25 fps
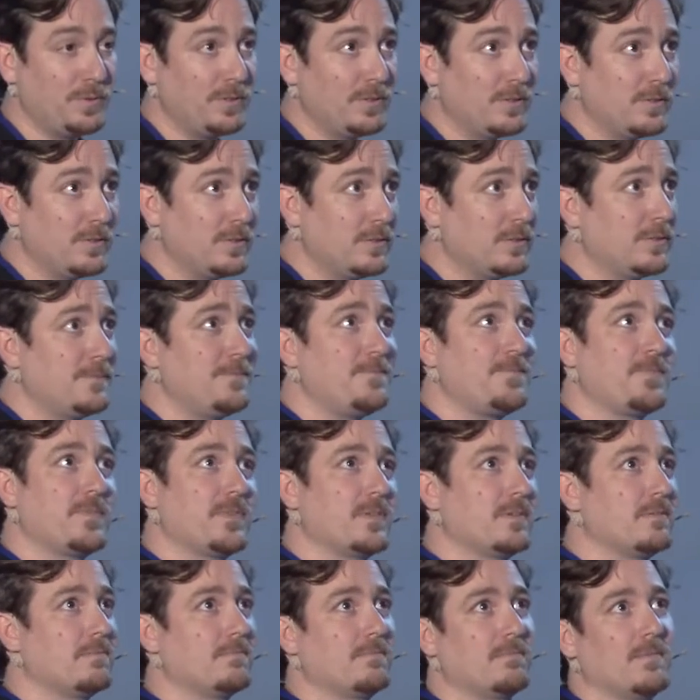will we do?
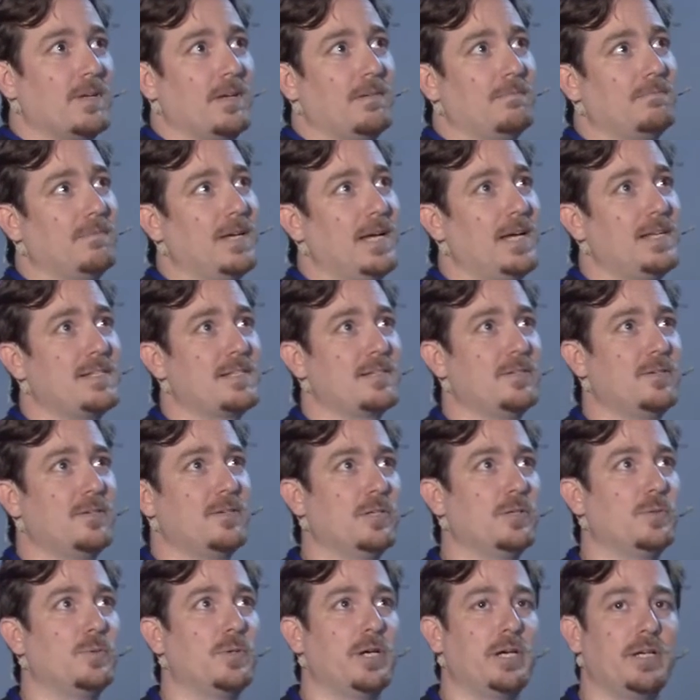ask
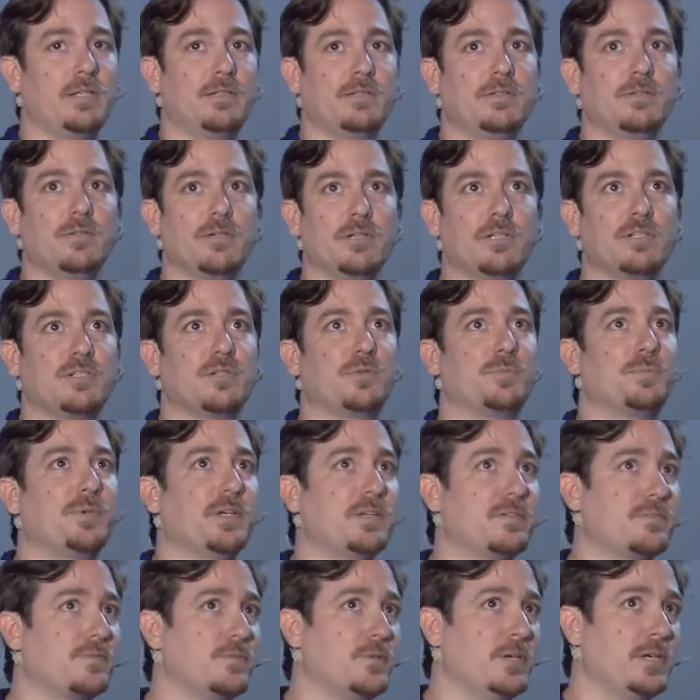Google, right? Google is your
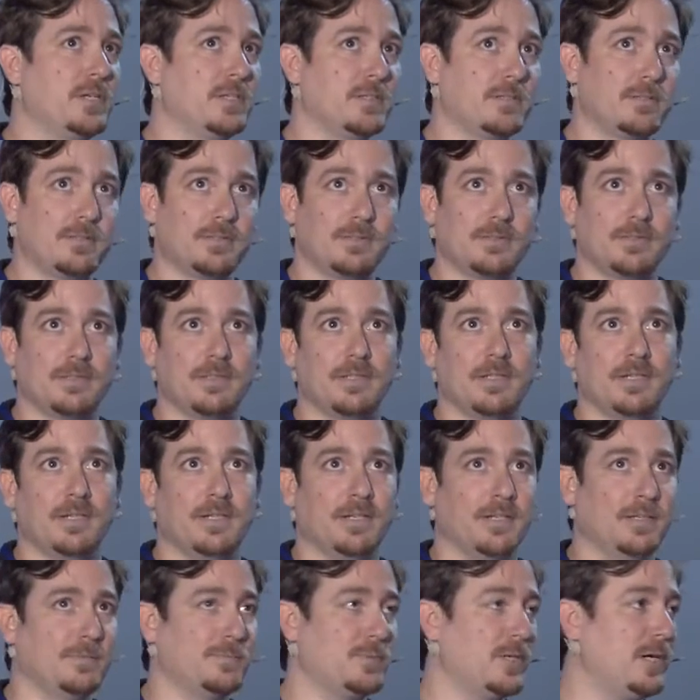best friend,
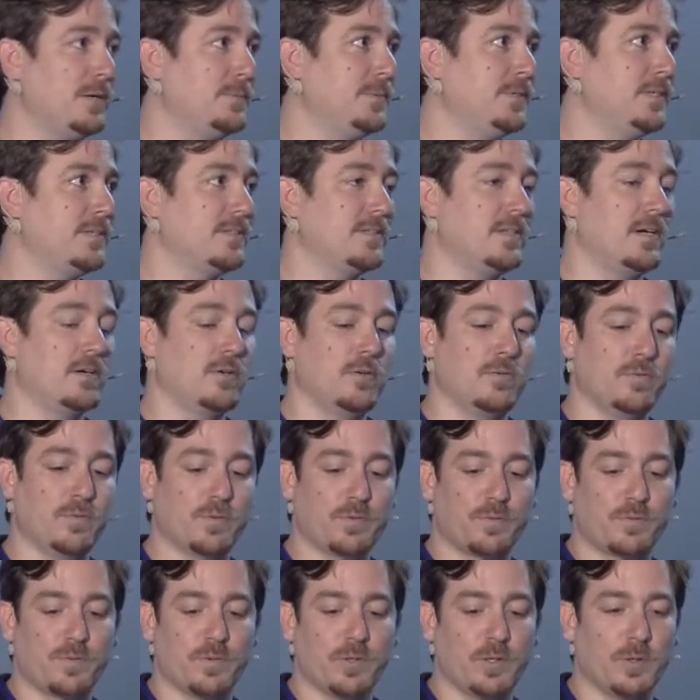and probably Stack
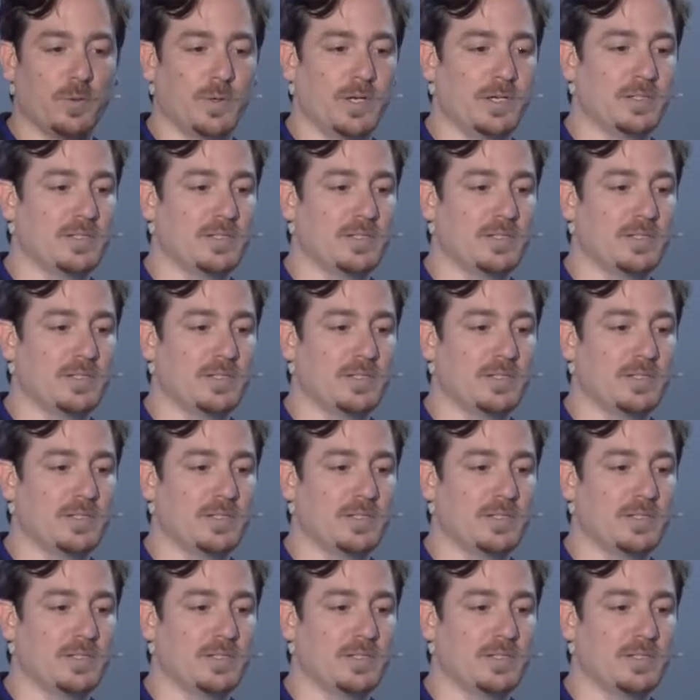Overflow